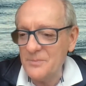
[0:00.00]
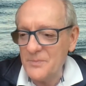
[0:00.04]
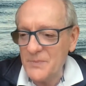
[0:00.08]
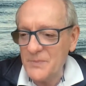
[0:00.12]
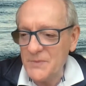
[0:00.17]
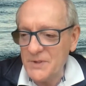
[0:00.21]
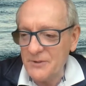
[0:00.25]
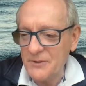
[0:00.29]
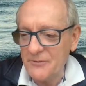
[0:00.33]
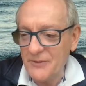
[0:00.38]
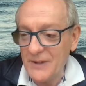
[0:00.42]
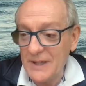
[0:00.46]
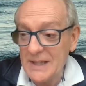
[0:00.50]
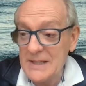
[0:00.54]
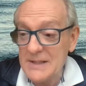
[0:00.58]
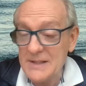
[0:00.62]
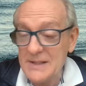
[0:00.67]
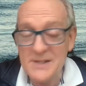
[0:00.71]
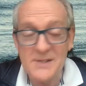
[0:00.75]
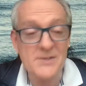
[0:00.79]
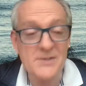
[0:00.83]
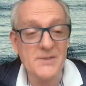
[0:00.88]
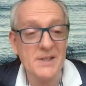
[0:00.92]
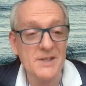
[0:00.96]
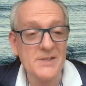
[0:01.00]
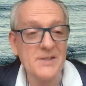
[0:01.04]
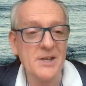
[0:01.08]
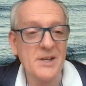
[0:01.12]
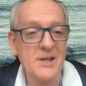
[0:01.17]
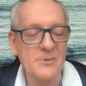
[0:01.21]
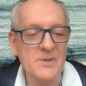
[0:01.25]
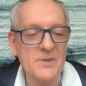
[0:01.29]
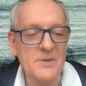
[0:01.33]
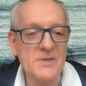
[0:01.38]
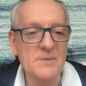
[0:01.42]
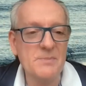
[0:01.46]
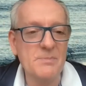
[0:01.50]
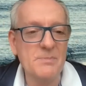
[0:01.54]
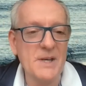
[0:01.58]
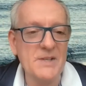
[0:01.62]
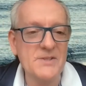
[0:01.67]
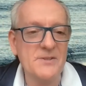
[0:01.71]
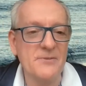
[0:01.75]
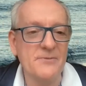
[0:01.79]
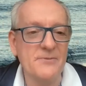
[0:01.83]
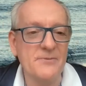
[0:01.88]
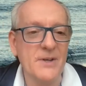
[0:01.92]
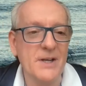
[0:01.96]
define these things, how we
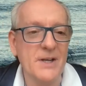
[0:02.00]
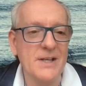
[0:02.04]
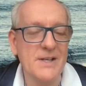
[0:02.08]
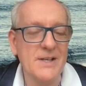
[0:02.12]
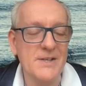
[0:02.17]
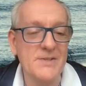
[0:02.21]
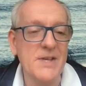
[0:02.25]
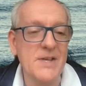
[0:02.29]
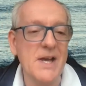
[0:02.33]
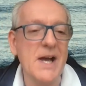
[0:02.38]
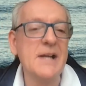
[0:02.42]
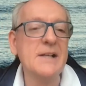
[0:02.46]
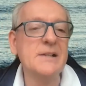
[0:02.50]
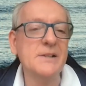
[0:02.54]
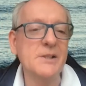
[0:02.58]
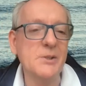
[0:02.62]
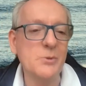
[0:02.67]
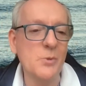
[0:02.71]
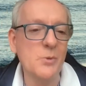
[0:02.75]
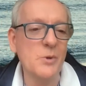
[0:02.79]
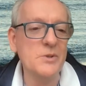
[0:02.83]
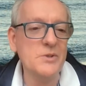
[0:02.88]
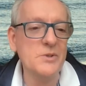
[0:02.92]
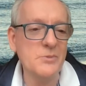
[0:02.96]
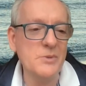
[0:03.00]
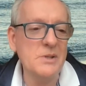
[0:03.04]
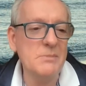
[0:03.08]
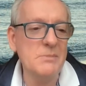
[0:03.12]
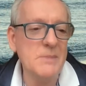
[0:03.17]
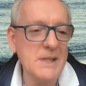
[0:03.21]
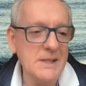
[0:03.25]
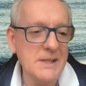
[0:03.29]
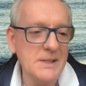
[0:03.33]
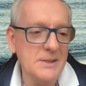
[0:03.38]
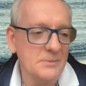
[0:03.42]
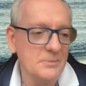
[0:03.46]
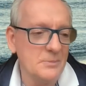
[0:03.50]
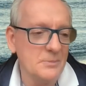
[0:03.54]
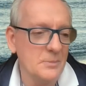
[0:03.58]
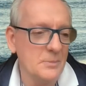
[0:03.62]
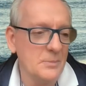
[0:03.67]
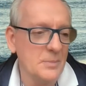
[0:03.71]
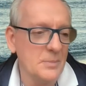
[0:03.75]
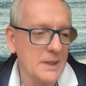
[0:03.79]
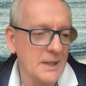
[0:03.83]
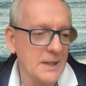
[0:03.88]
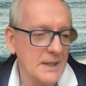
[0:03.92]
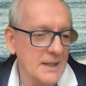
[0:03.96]
specify exactly what do we mean
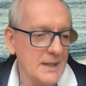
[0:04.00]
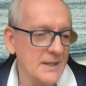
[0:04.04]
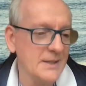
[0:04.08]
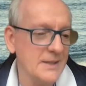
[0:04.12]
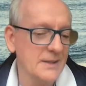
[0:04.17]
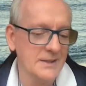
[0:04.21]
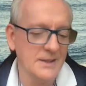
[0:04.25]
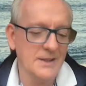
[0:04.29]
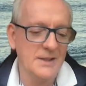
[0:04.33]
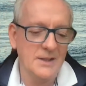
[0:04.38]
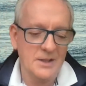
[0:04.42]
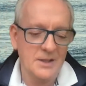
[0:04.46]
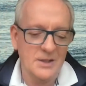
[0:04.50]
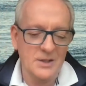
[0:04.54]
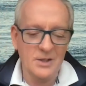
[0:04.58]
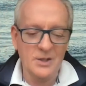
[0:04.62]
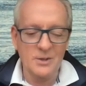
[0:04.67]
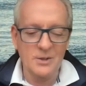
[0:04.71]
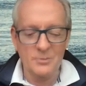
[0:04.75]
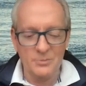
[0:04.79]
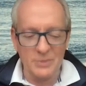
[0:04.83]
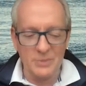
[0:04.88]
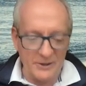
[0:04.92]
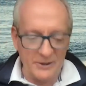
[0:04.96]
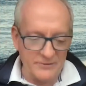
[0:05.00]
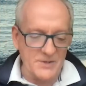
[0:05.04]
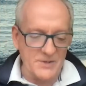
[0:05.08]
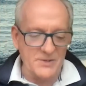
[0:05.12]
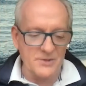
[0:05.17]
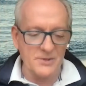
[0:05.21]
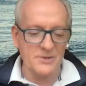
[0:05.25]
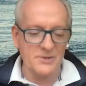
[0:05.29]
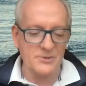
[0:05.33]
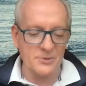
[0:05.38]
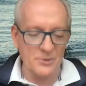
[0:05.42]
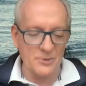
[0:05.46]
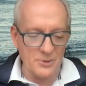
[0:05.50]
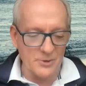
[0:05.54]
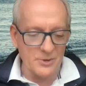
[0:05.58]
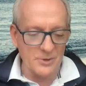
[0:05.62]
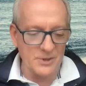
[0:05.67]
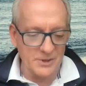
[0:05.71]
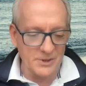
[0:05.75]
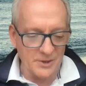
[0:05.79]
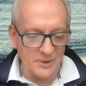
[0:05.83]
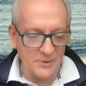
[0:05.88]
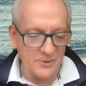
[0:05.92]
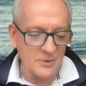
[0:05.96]
by preferences or
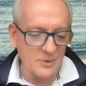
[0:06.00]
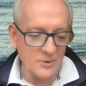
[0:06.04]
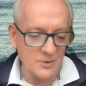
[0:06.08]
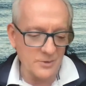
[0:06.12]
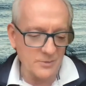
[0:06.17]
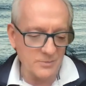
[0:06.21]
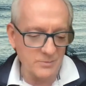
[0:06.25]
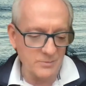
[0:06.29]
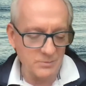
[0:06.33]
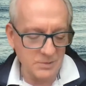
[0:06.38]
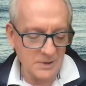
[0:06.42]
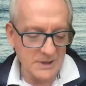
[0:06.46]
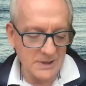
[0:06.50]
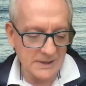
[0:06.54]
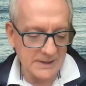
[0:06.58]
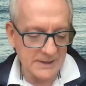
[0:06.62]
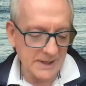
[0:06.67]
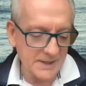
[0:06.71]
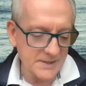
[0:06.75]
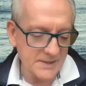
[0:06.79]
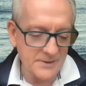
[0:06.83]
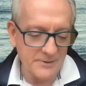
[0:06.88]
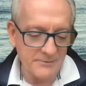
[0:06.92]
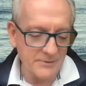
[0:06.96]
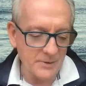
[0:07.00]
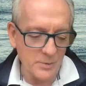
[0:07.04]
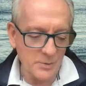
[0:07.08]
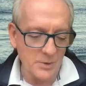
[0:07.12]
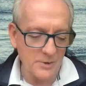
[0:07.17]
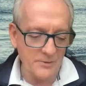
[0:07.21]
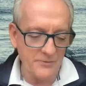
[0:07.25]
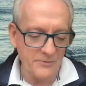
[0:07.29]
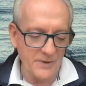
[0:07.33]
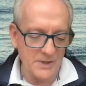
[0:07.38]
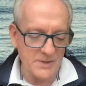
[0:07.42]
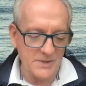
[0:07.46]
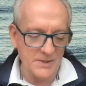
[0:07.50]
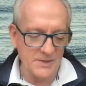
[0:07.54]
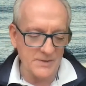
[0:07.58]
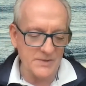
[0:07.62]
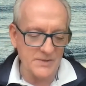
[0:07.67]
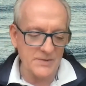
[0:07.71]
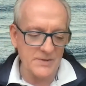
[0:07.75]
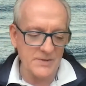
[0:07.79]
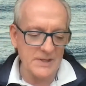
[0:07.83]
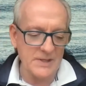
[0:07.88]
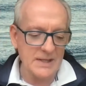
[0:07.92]
collective reward functions.